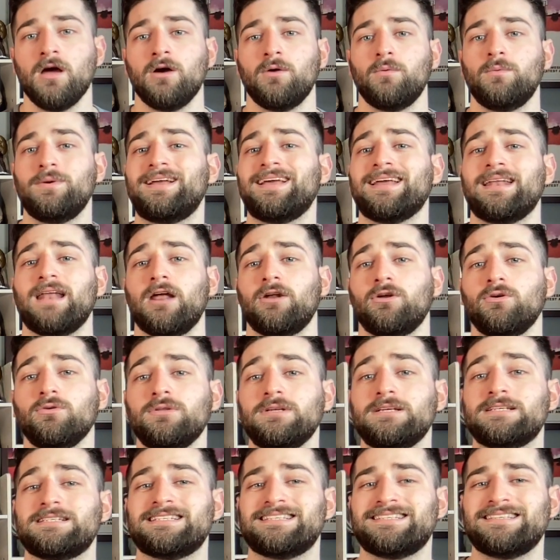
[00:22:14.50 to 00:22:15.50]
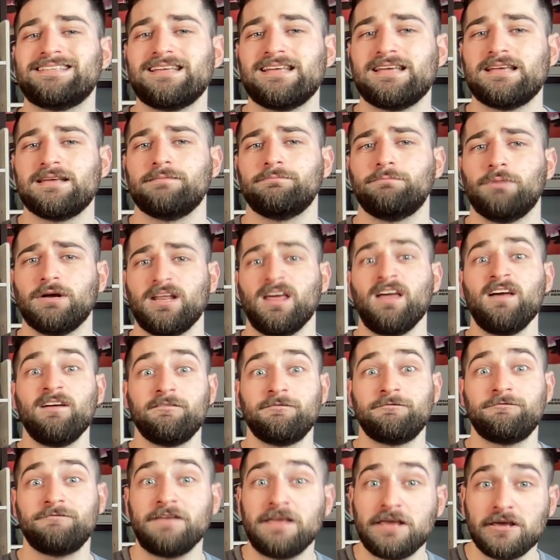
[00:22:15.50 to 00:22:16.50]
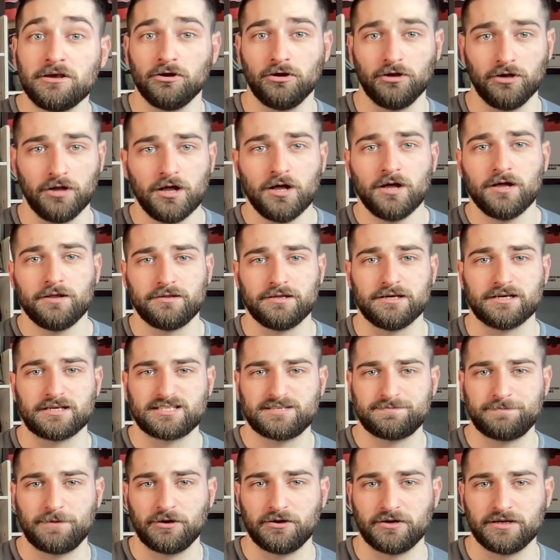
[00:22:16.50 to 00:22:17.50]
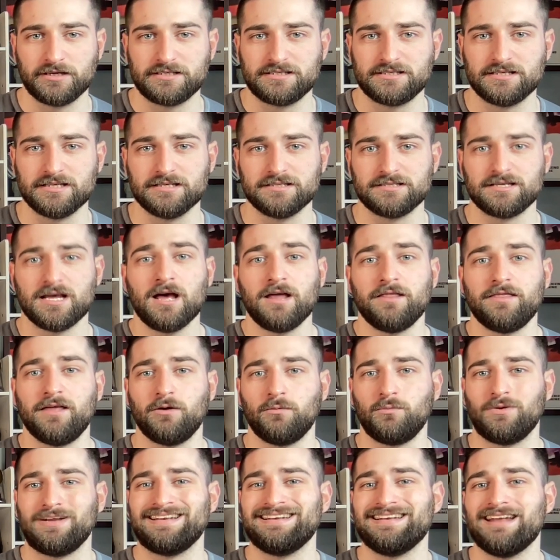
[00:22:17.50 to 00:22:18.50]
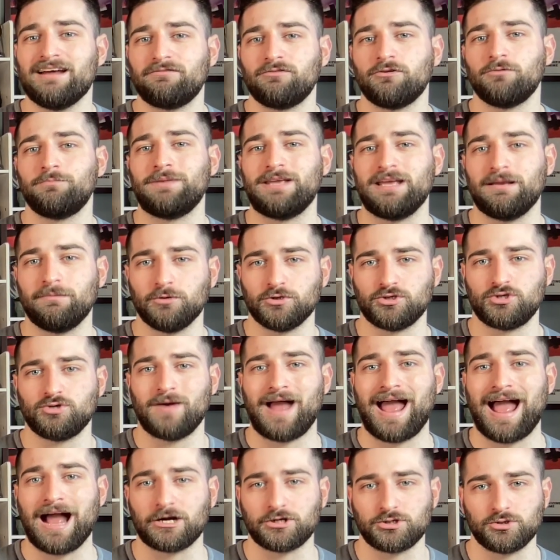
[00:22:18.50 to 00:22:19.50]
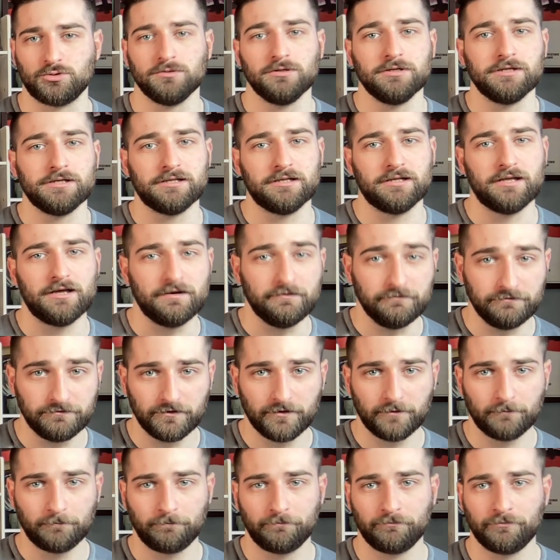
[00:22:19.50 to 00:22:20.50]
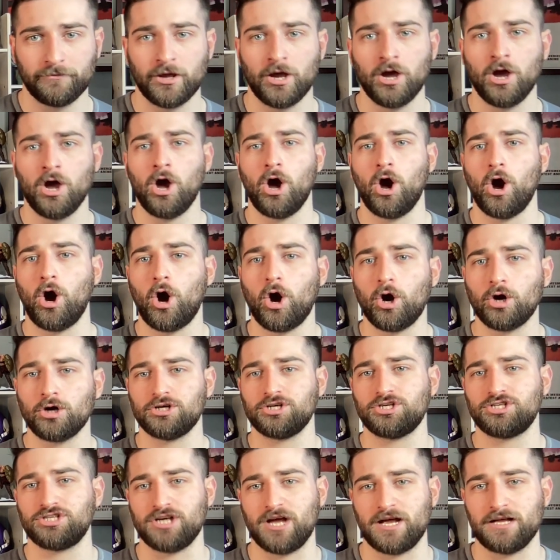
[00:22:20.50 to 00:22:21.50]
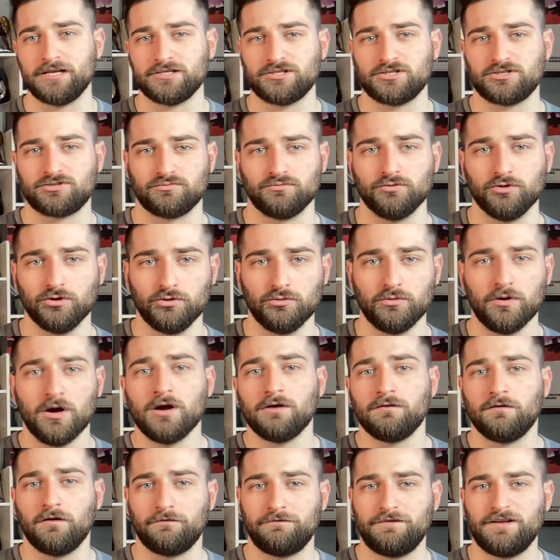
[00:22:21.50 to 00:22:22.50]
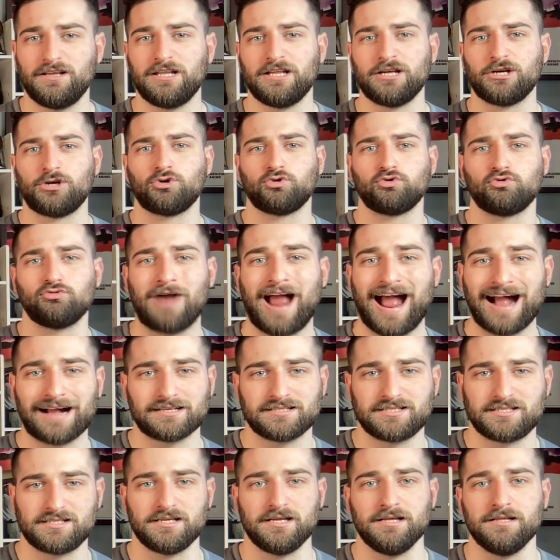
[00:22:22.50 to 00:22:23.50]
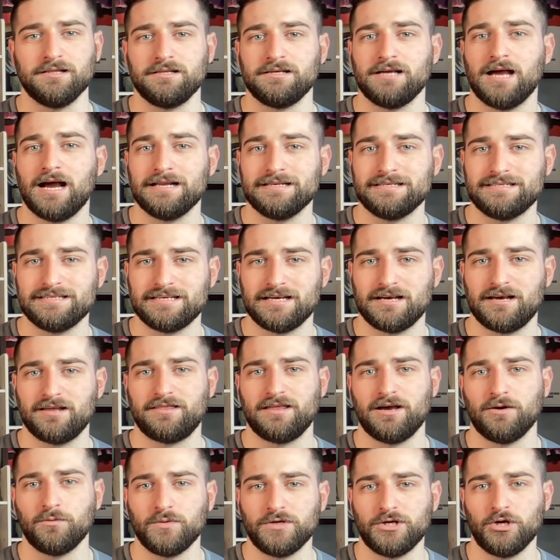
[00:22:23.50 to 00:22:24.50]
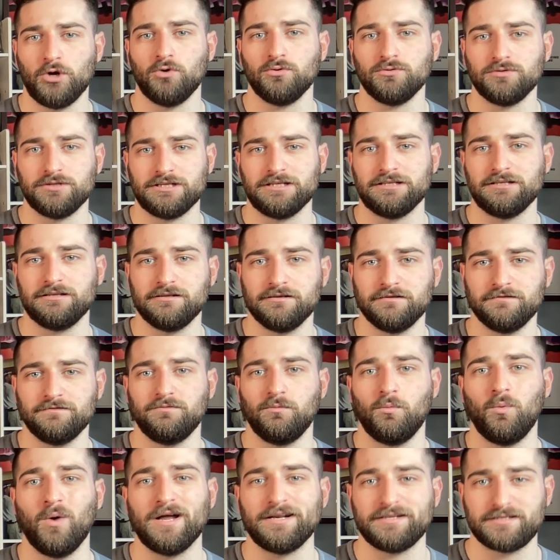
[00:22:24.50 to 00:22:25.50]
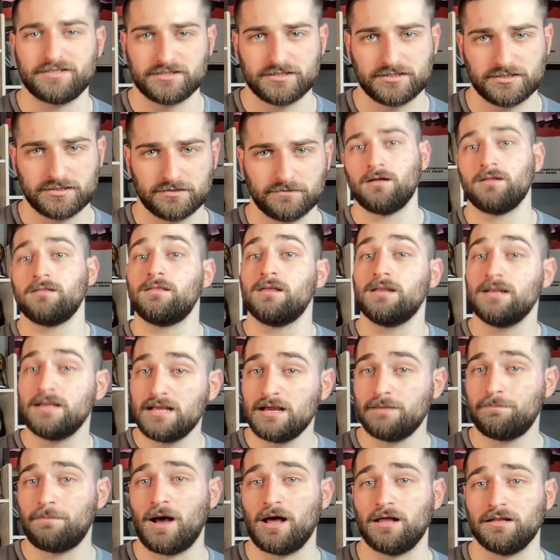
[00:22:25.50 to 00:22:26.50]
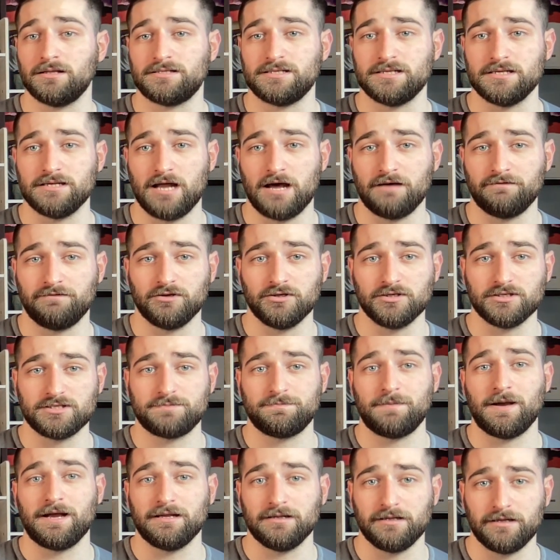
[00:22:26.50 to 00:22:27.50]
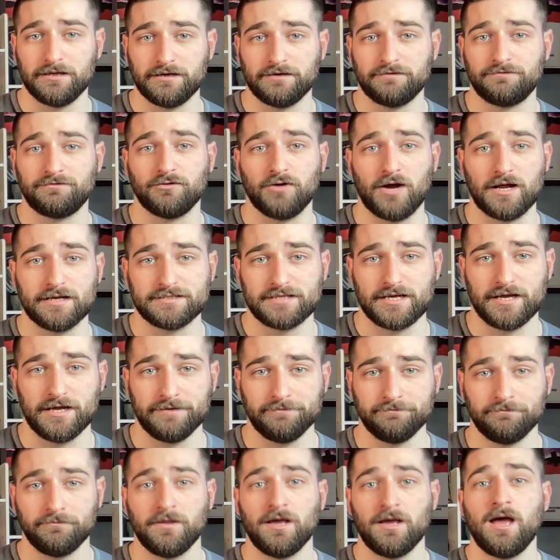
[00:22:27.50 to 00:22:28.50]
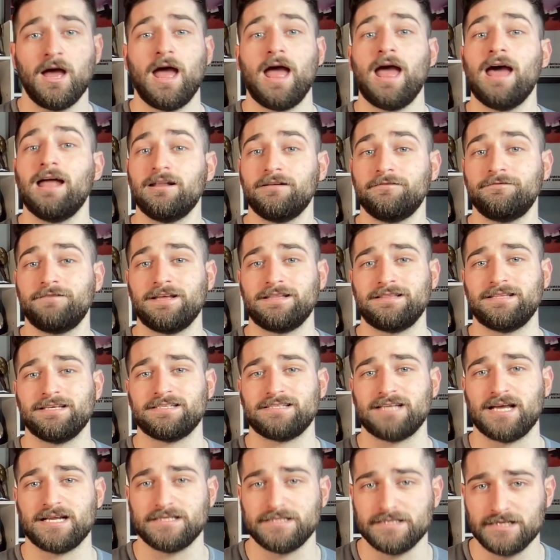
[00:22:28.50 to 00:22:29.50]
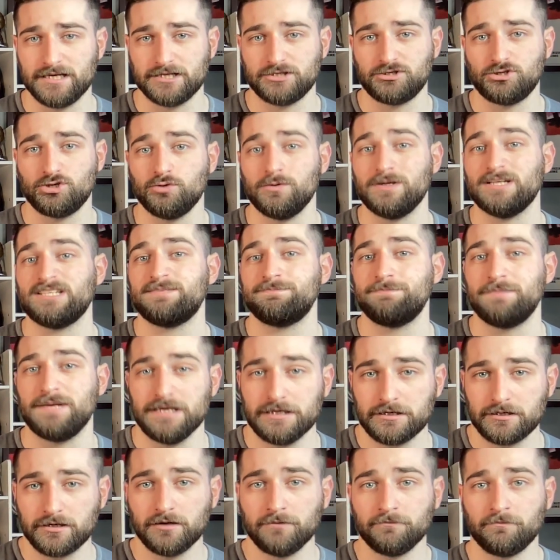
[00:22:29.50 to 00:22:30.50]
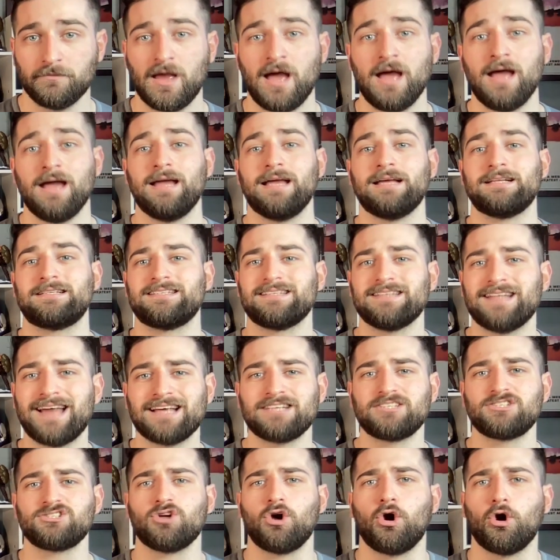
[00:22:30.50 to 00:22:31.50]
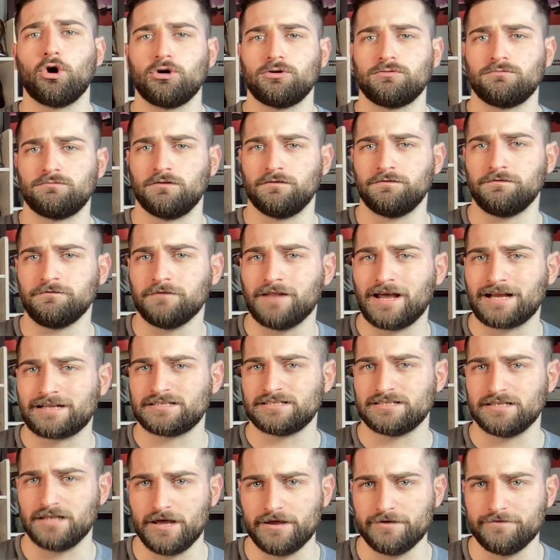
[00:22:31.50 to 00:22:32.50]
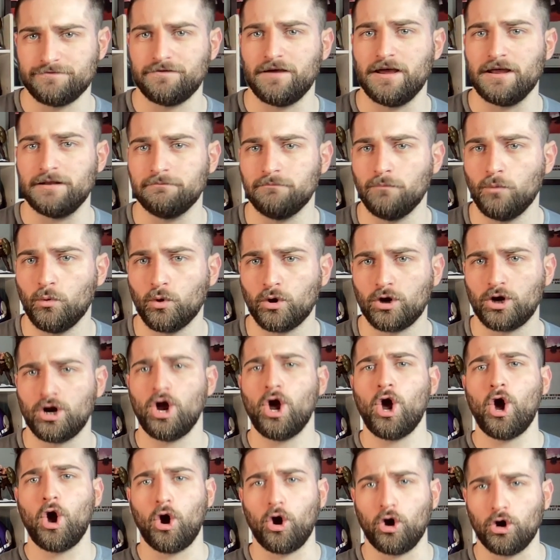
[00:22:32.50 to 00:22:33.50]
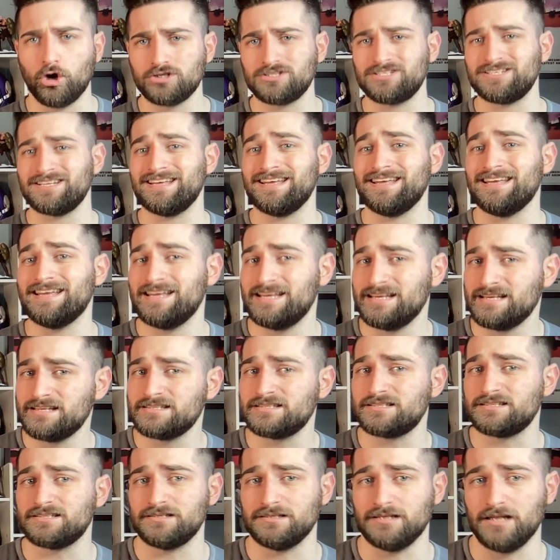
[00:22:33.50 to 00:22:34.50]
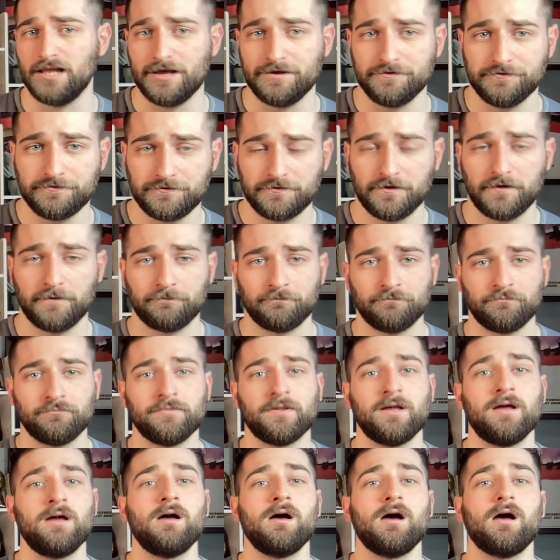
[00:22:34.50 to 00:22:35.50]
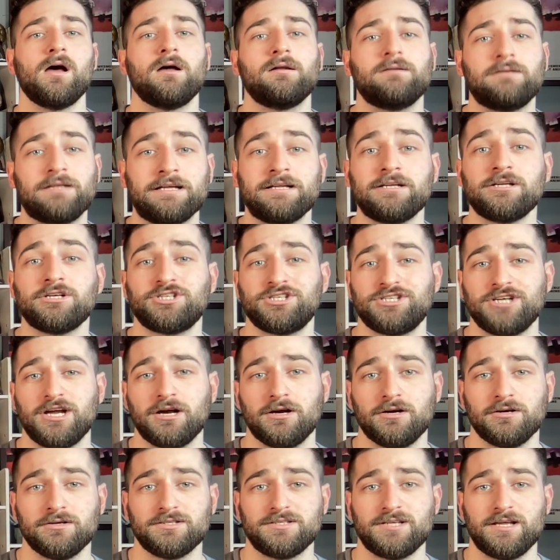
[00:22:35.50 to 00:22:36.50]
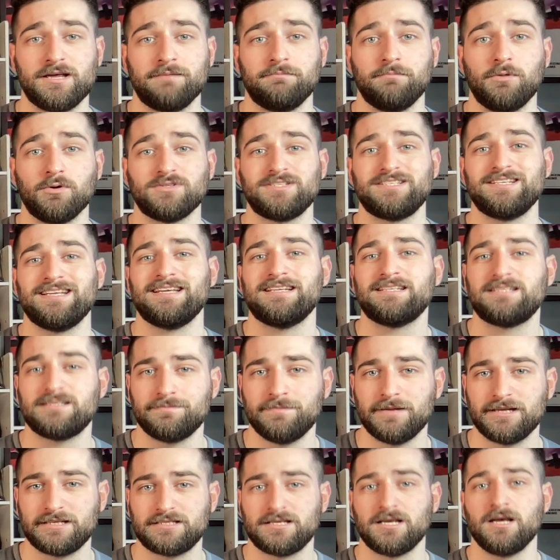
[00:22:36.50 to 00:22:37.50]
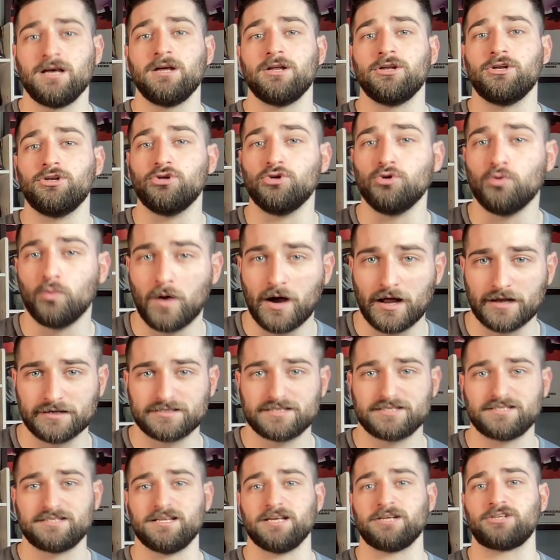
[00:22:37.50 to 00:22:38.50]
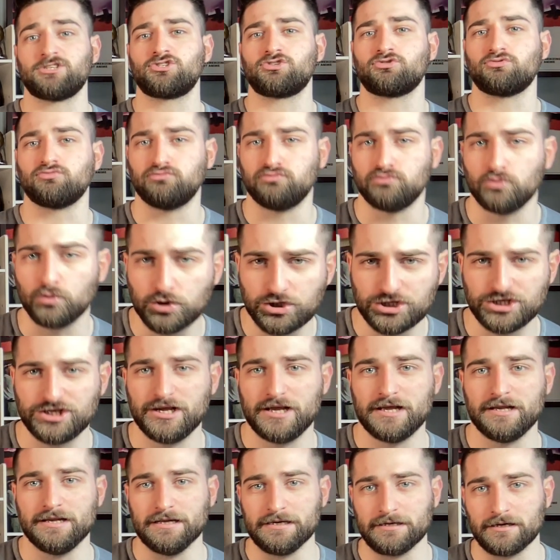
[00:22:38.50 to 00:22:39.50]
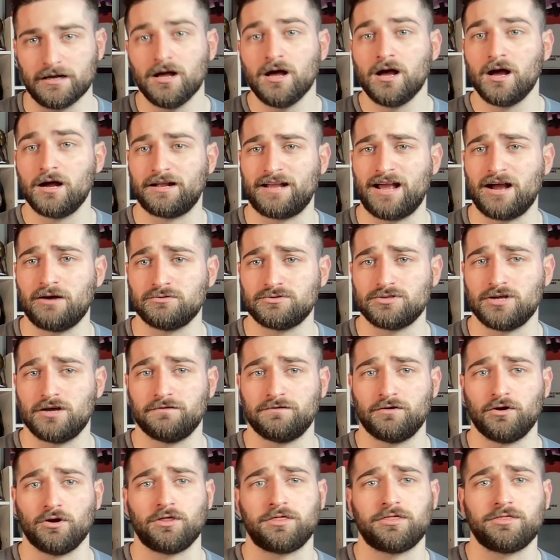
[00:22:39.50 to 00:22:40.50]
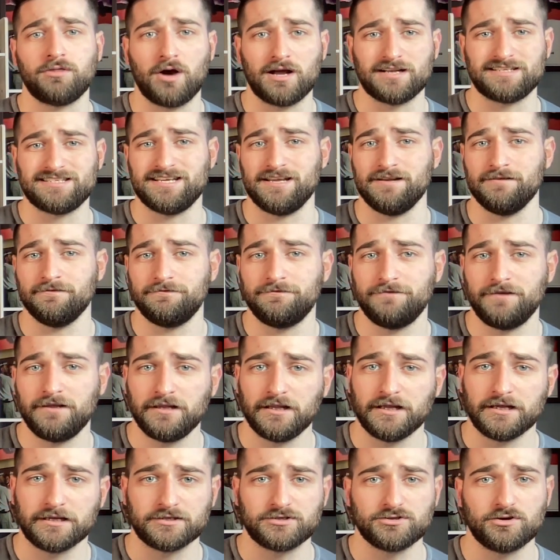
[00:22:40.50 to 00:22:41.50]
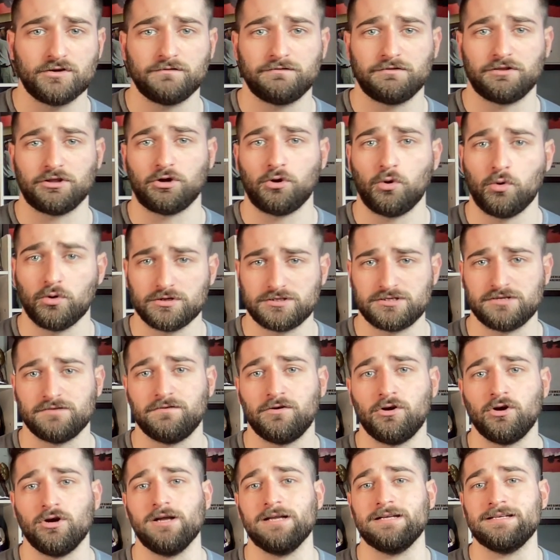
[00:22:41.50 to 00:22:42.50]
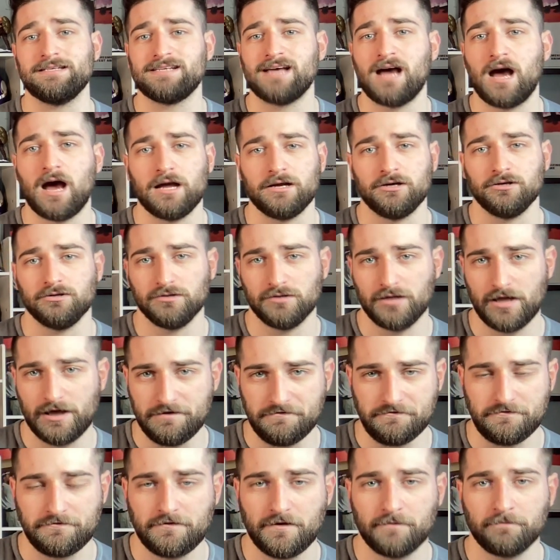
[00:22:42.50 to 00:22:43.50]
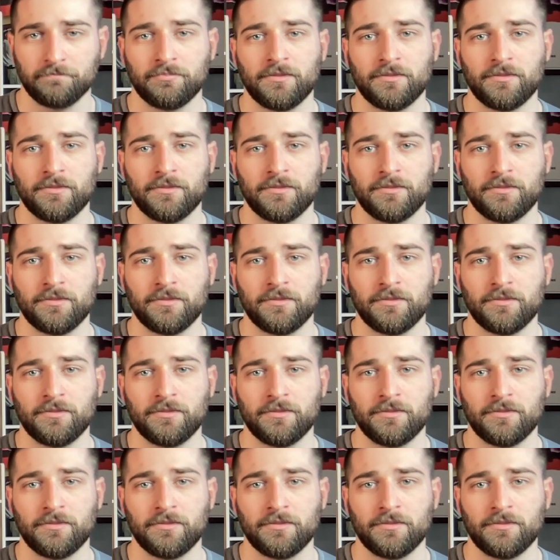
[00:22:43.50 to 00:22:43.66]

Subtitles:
we can not only see but feel the experiences that we'd never be able to actually live. Art shines through, revealing cracks in the idea that we only live once. The Neapolitan Novels by Elena Ferrante elevate this idea to its peak. It's less art reflects life and more art is life. Elena shares a most intimate, nuanced, excruciating account of her thoughts and feelings over the course of her entire life.